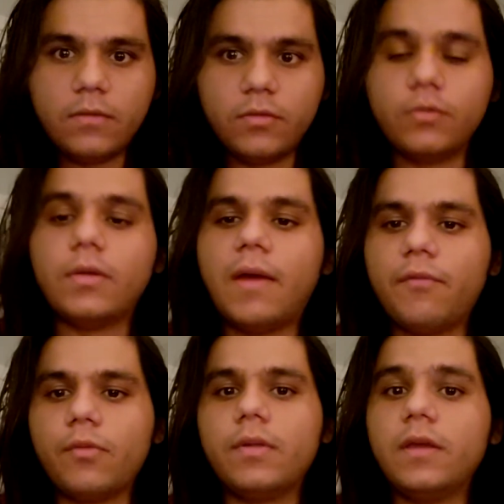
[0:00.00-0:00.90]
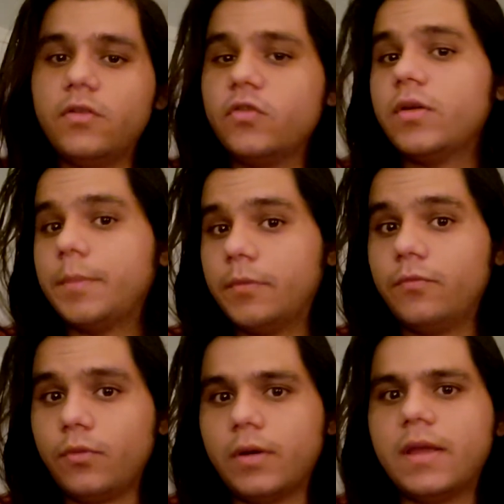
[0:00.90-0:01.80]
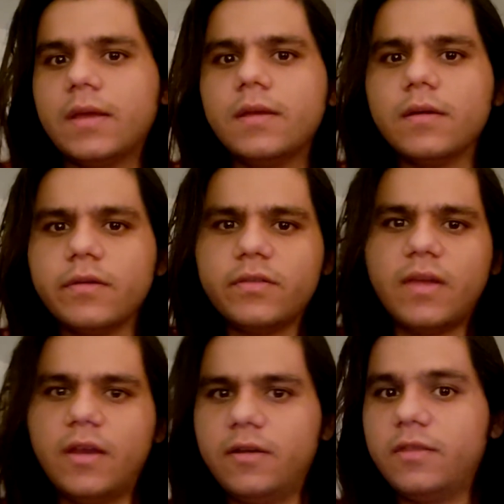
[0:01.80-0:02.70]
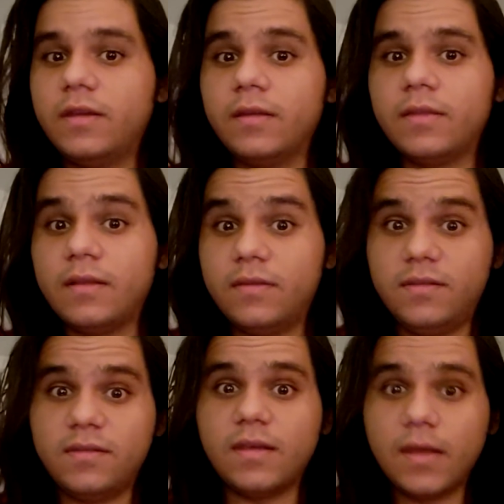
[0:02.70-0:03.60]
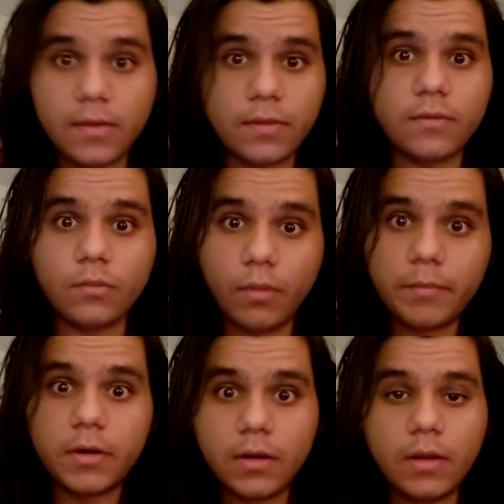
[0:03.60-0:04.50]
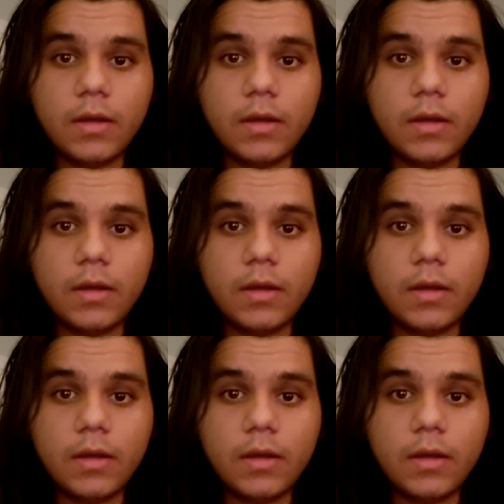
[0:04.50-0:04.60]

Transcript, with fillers: So to have a relationship of 48 years and think that seeing this woman